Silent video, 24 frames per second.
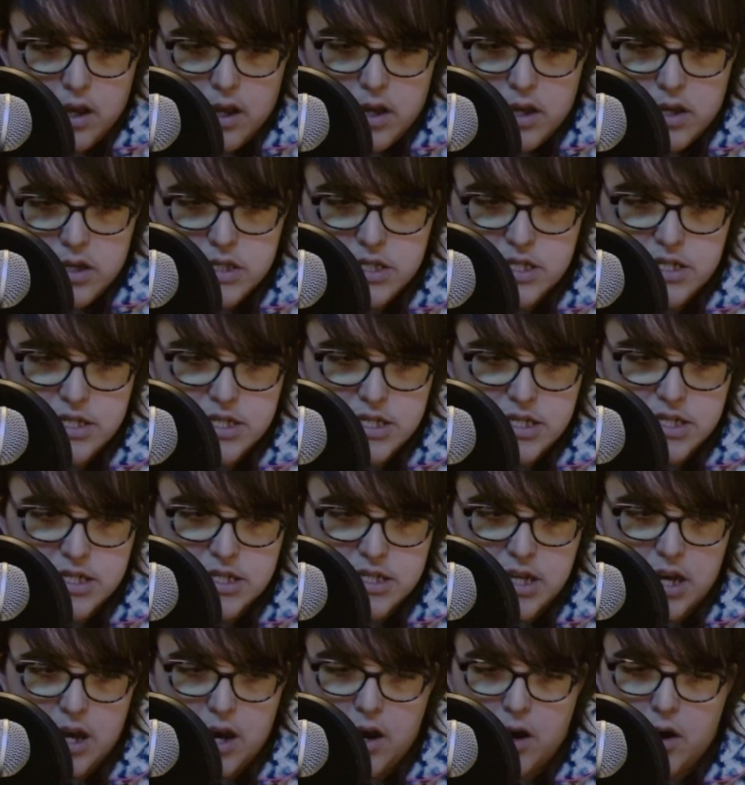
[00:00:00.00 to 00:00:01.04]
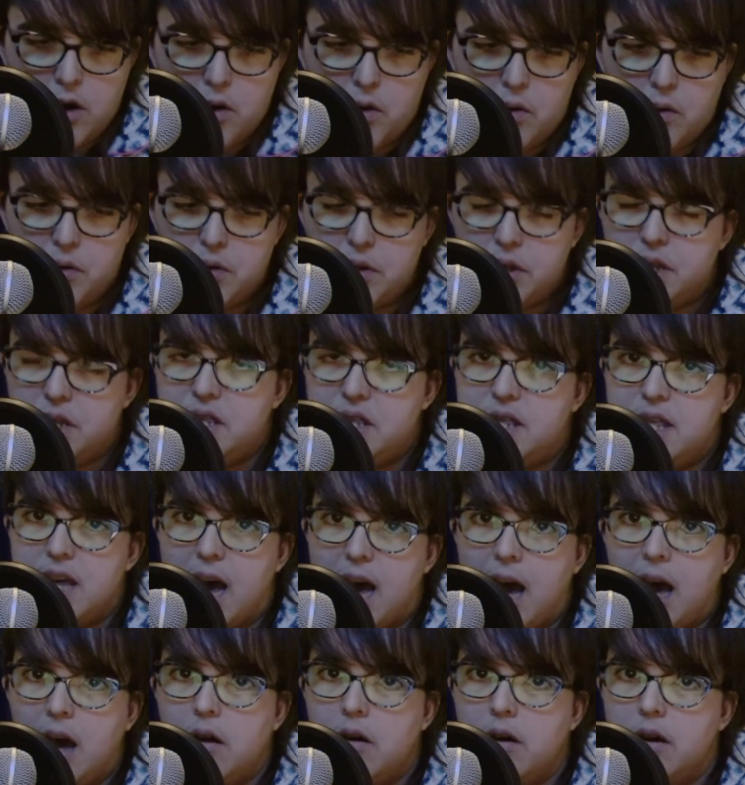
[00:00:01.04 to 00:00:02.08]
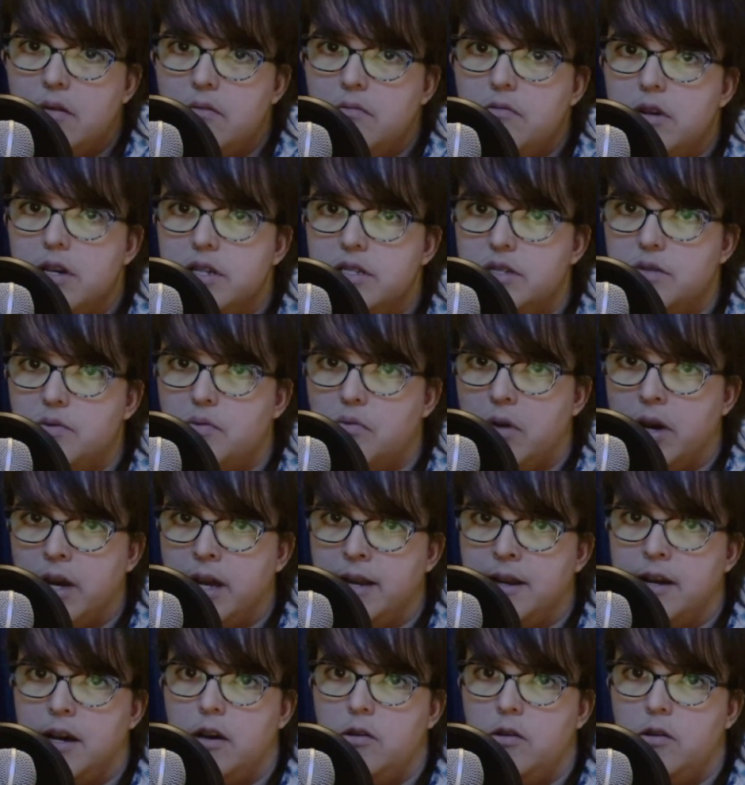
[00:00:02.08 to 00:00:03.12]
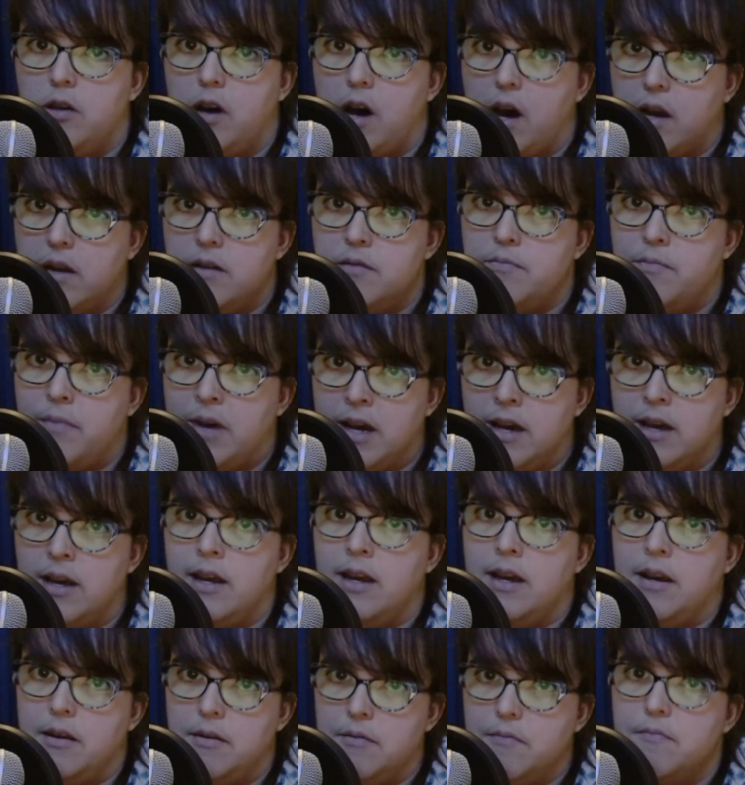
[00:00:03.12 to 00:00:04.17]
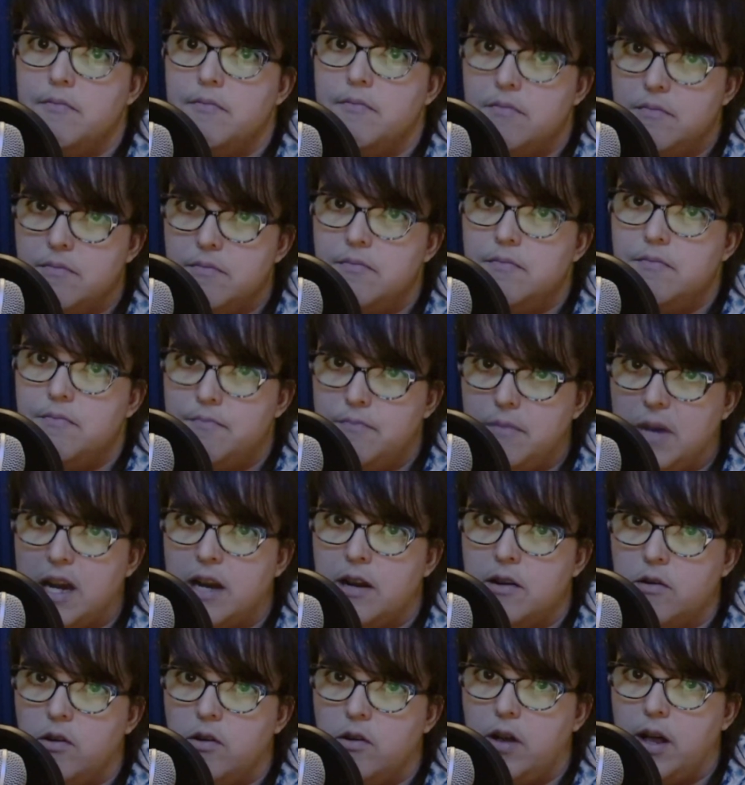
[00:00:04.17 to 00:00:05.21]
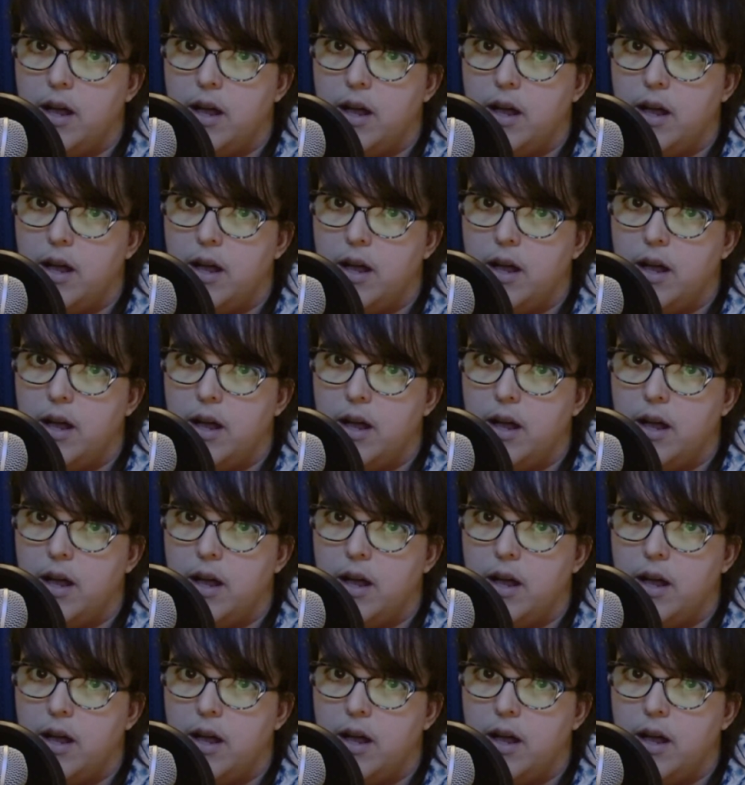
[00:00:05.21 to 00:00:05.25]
So that was when a lot of my medical